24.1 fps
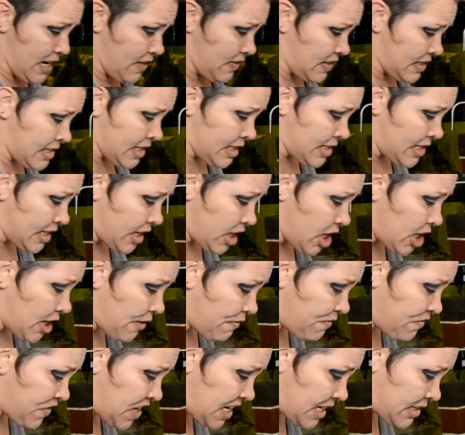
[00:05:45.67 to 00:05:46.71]
This isn't going to
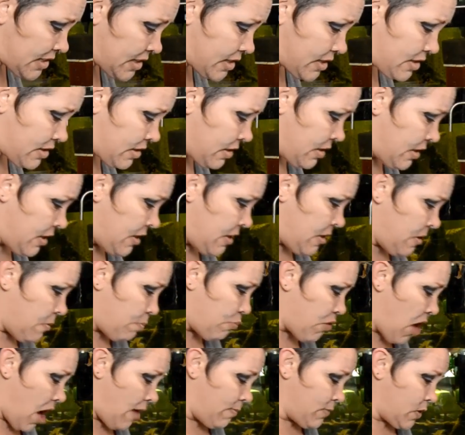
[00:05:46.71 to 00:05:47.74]
fix
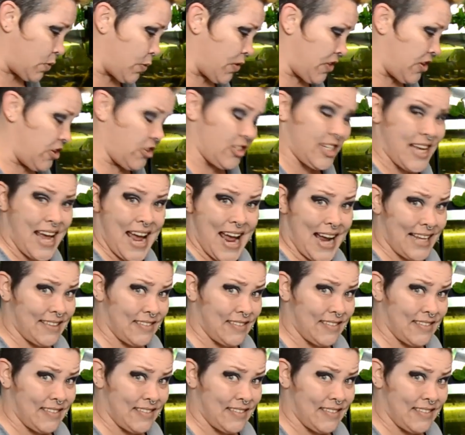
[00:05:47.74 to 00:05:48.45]
problems with your tank.